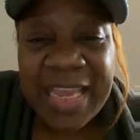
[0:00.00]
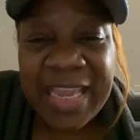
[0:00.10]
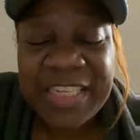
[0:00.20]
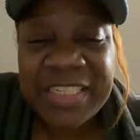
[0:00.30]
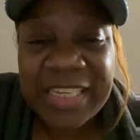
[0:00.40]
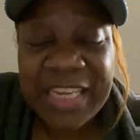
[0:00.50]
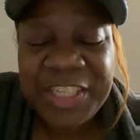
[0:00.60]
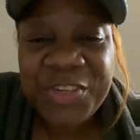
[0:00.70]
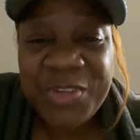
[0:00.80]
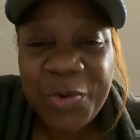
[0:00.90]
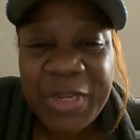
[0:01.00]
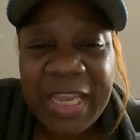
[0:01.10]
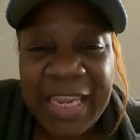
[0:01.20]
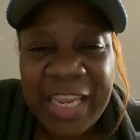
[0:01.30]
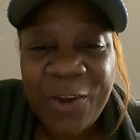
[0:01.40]
and to let you know
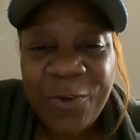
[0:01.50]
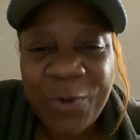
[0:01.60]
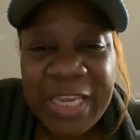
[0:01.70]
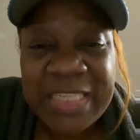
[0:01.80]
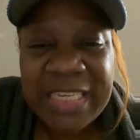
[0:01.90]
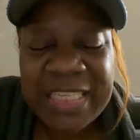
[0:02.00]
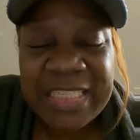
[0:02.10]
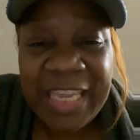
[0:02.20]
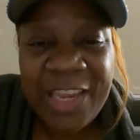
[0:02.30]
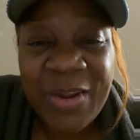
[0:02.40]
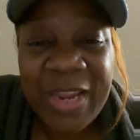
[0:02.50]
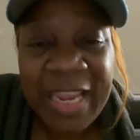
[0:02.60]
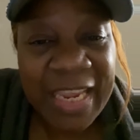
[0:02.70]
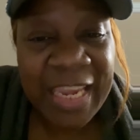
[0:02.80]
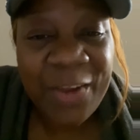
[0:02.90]
that increase is here,
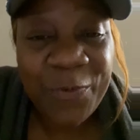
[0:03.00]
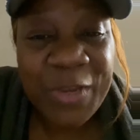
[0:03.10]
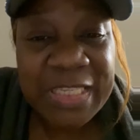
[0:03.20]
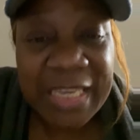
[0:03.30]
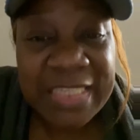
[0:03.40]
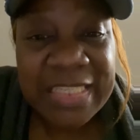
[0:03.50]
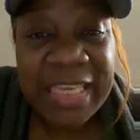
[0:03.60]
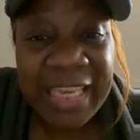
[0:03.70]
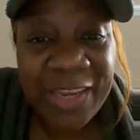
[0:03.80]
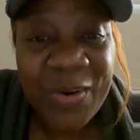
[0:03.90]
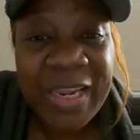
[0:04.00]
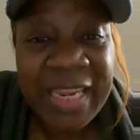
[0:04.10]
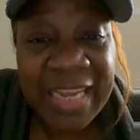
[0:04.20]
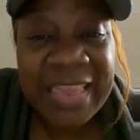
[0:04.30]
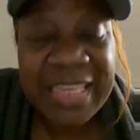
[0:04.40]
and increase is here
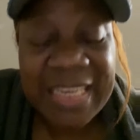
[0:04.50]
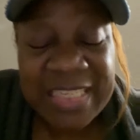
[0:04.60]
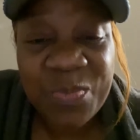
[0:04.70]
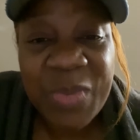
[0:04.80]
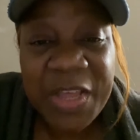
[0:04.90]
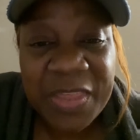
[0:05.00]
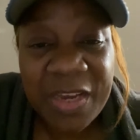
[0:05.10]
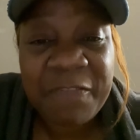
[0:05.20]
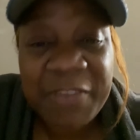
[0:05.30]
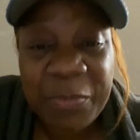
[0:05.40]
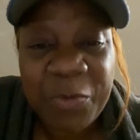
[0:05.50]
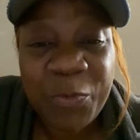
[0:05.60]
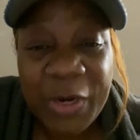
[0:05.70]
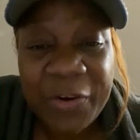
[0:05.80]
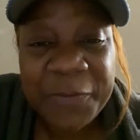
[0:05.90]
in this month of
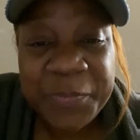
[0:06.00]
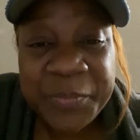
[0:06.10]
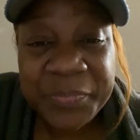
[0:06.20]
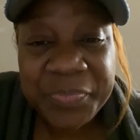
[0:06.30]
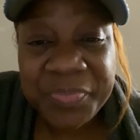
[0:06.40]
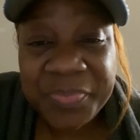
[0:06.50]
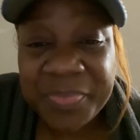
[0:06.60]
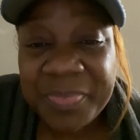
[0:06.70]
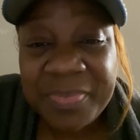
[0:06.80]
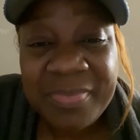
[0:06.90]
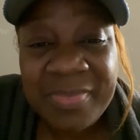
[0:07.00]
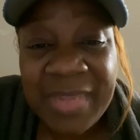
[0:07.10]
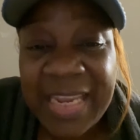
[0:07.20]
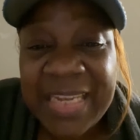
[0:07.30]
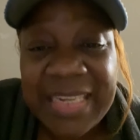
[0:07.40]
February.
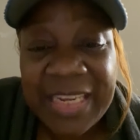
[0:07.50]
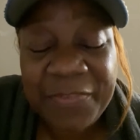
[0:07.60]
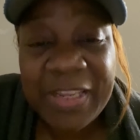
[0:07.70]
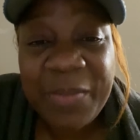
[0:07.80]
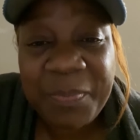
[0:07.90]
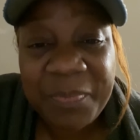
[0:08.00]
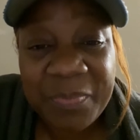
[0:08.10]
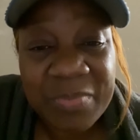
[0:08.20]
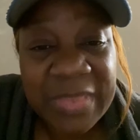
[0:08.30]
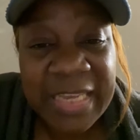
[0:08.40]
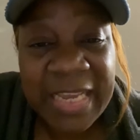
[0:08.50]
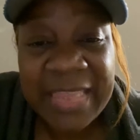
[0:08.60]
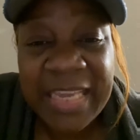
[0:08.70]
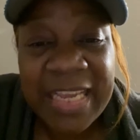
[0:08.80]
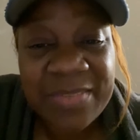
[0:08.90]
And definitely
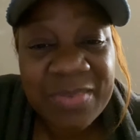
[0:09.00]
let that